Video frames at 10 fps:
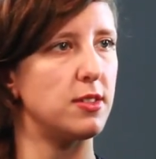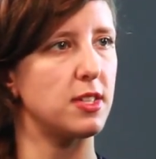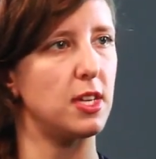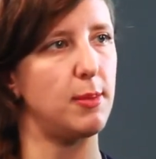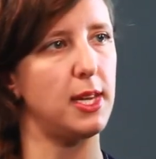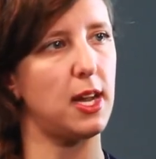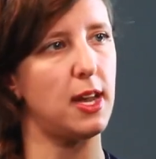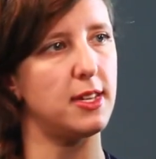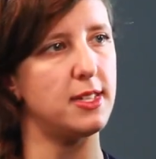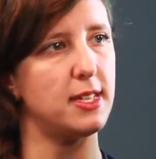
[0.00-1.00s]
going to be
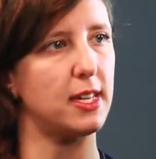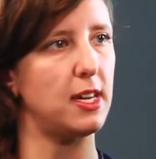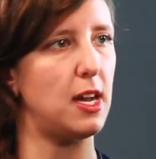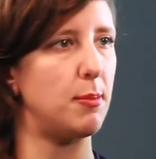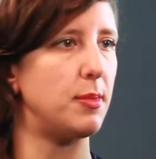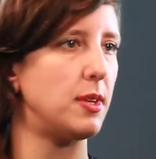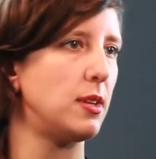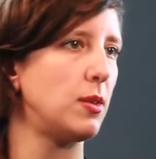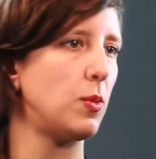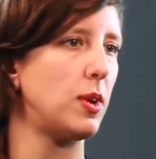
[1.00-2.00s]
kind of sticking up and
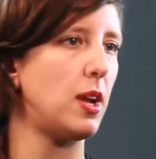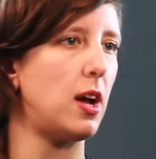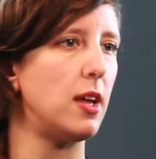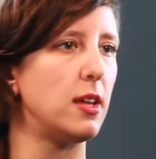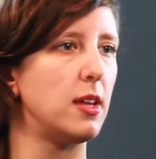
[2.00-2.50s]
whatnot.